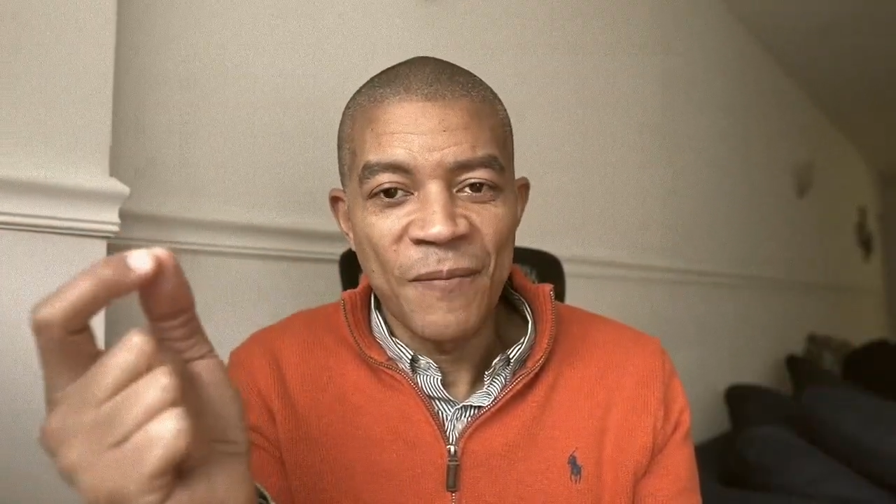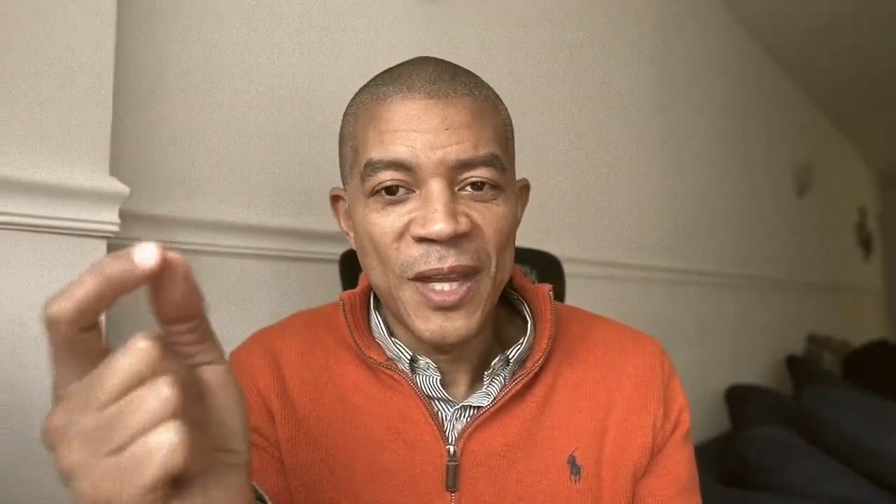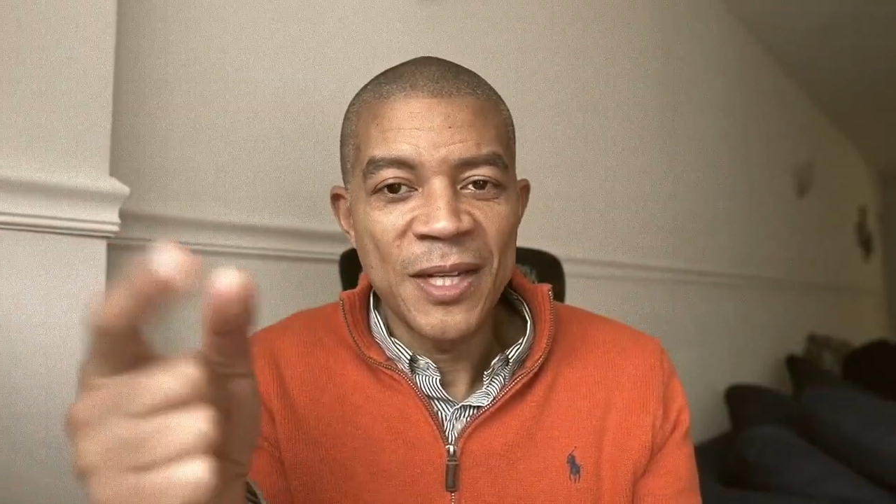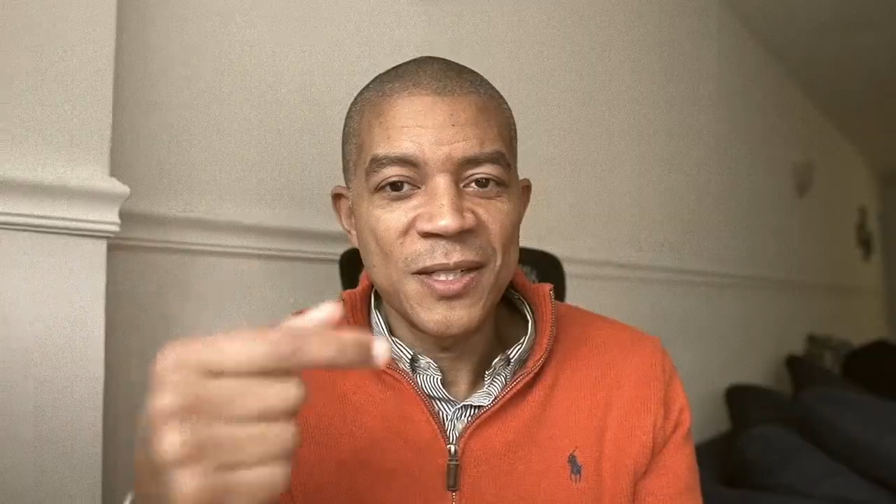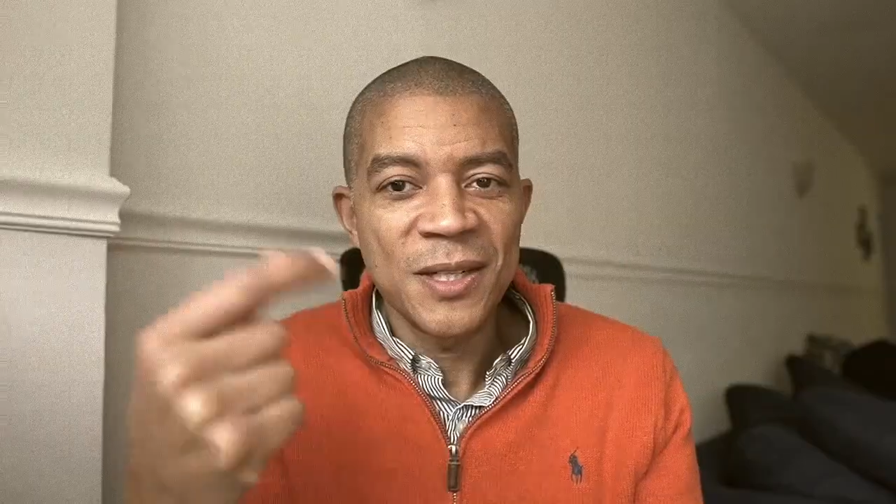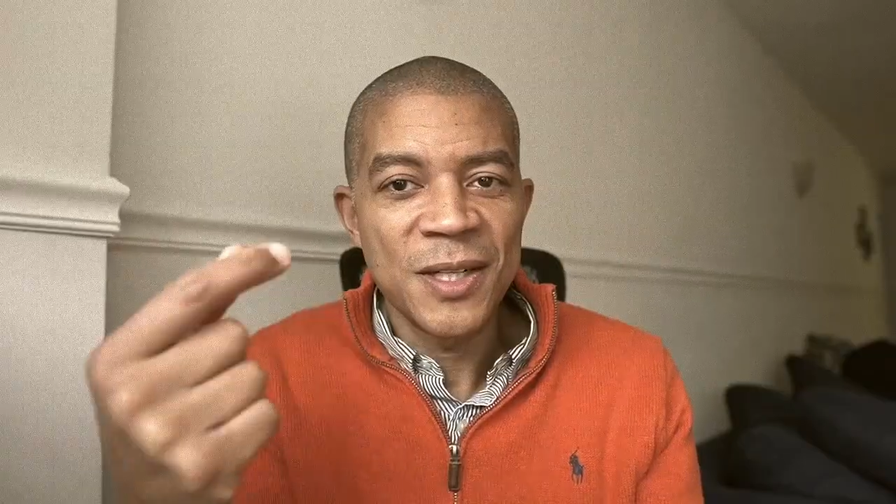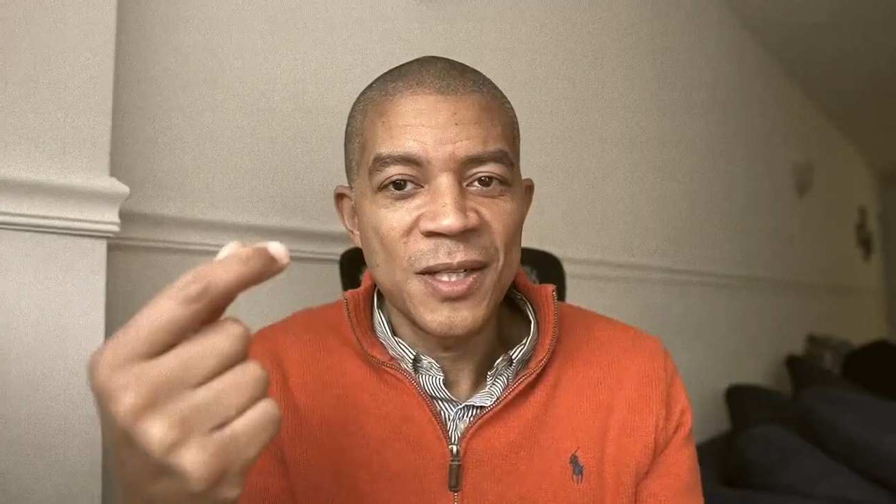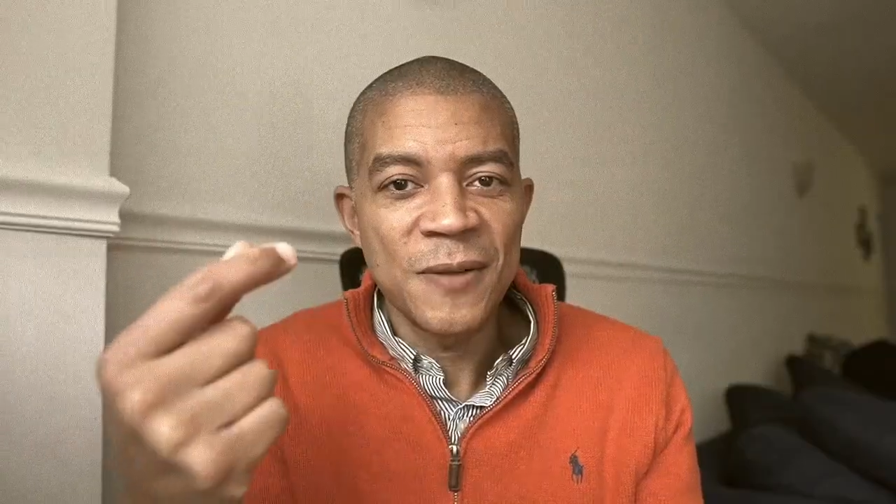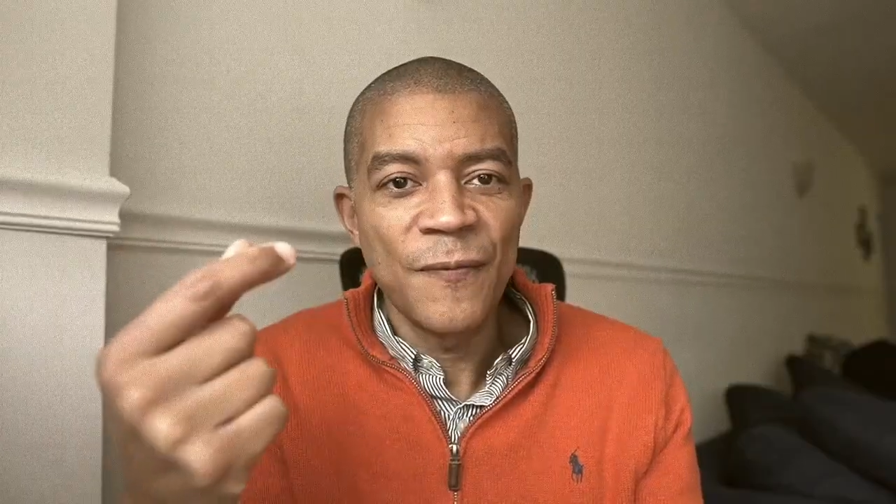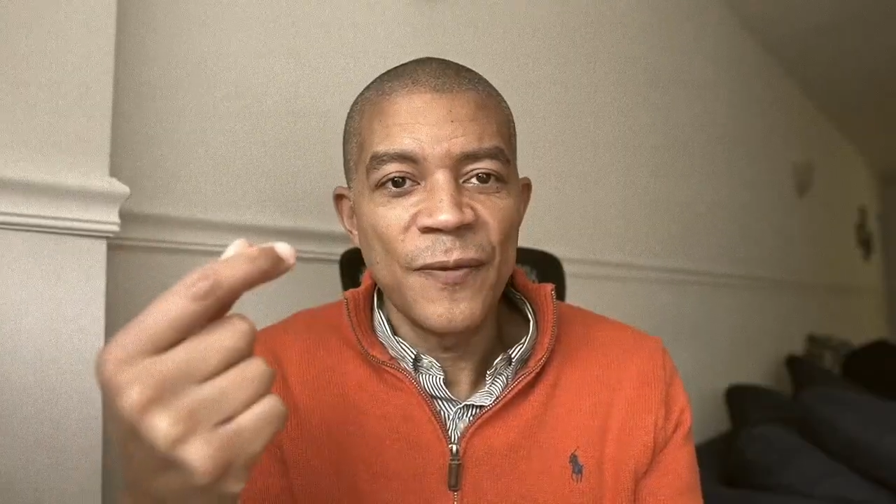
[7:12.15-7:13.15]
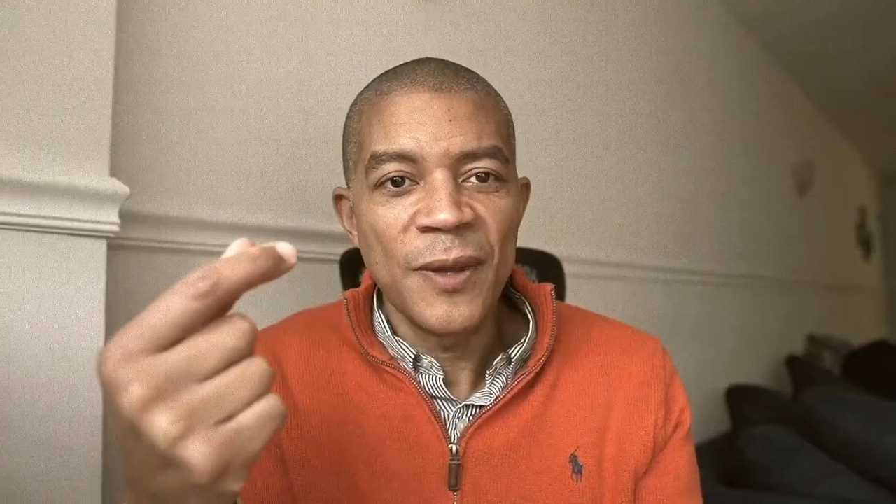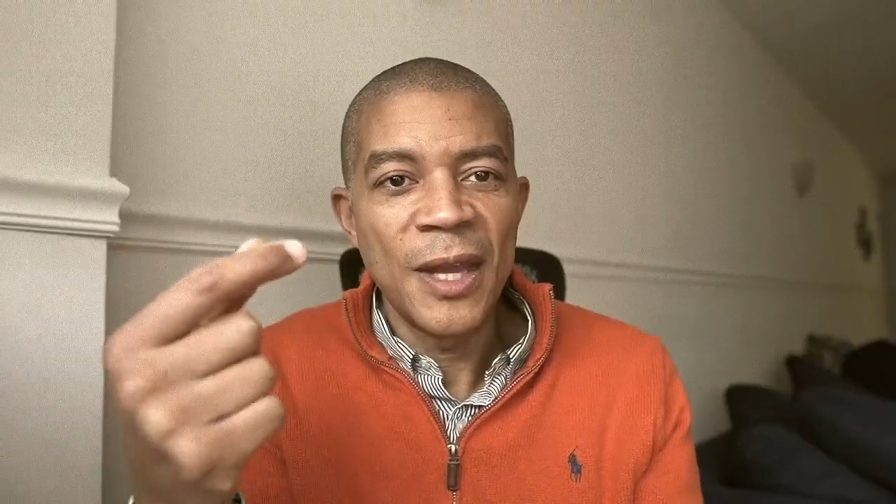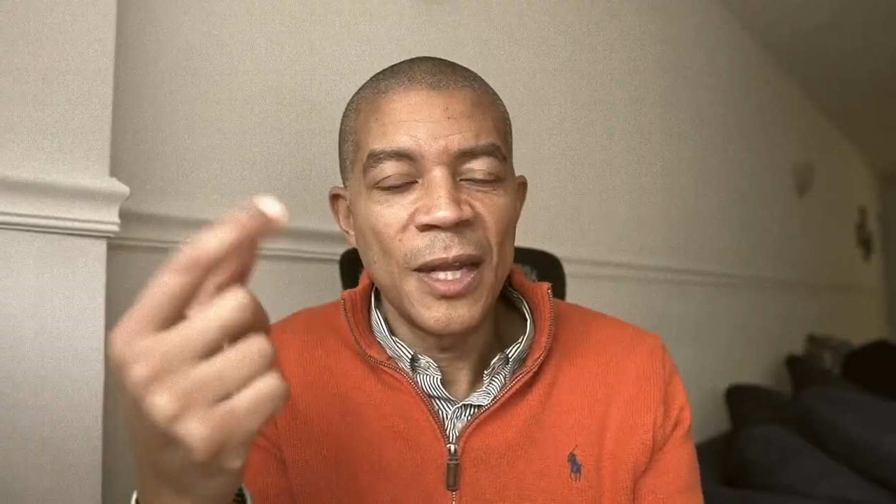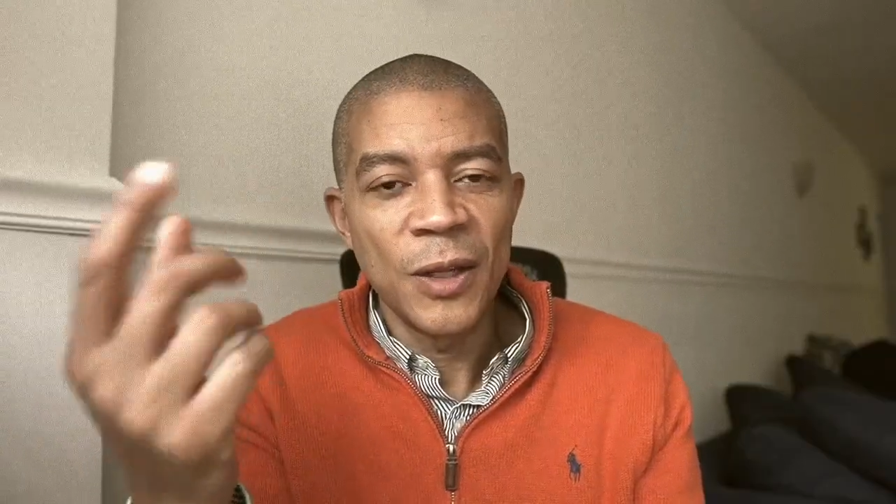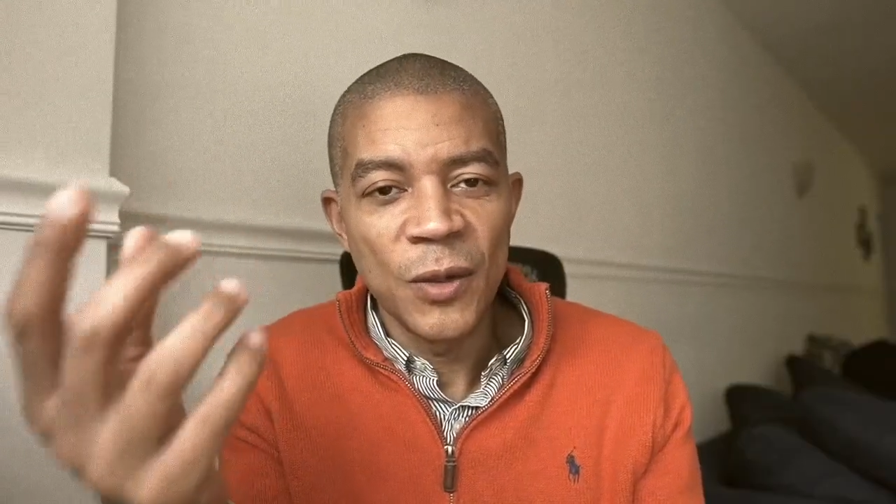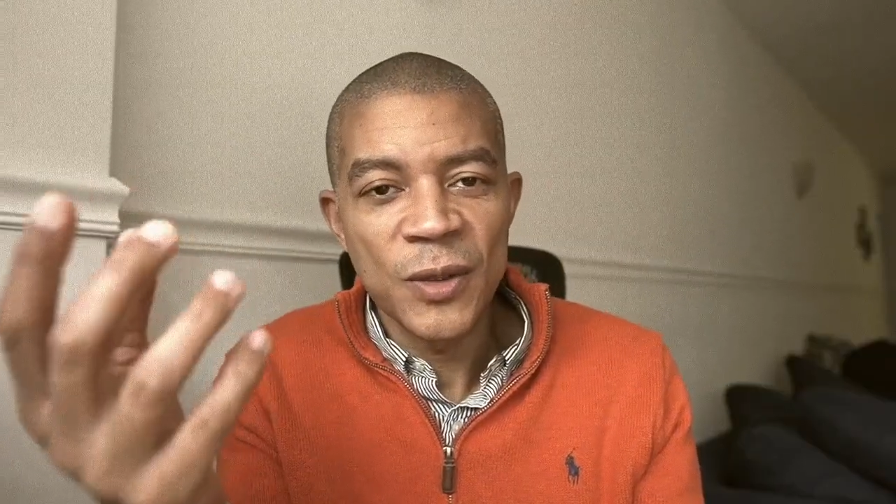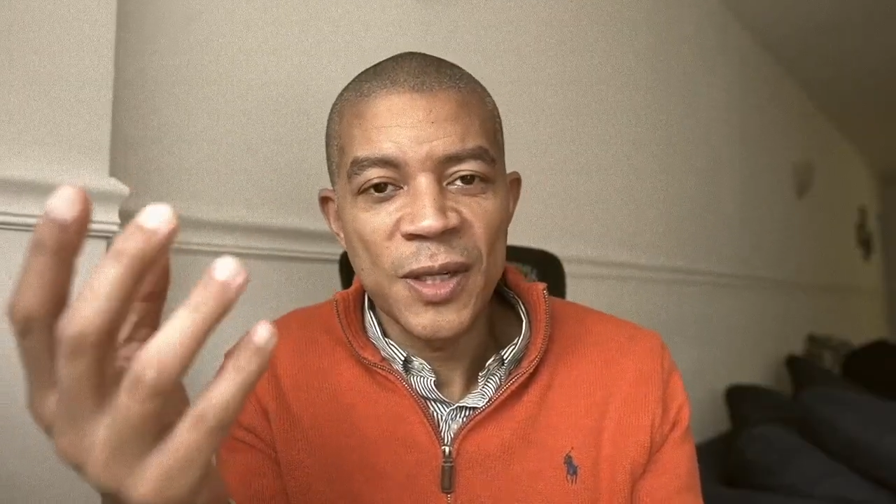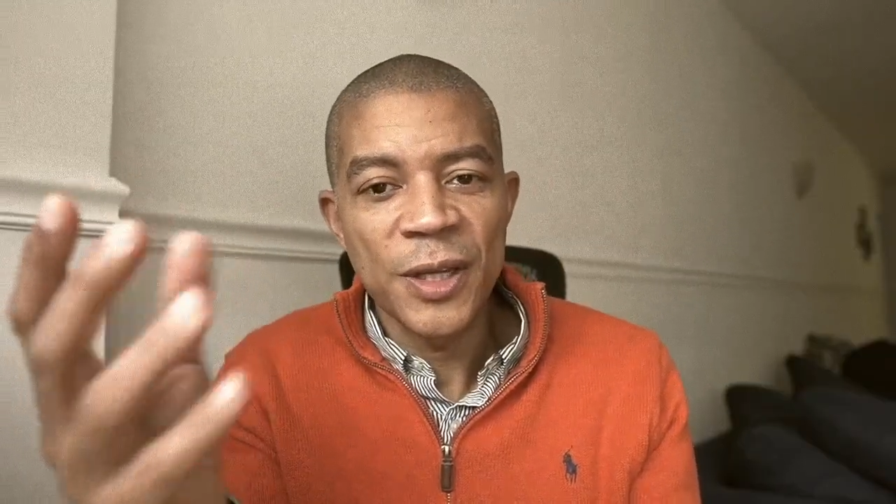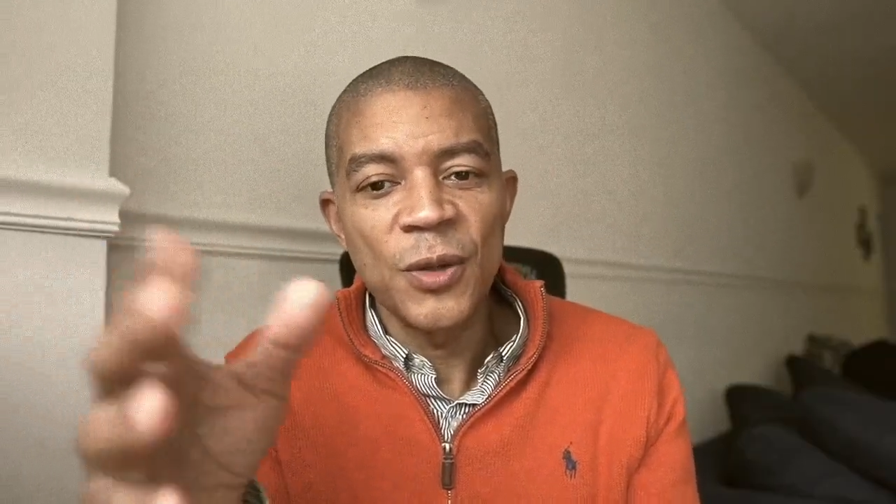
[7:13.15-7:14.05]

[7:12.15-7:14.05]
It's just, it looks like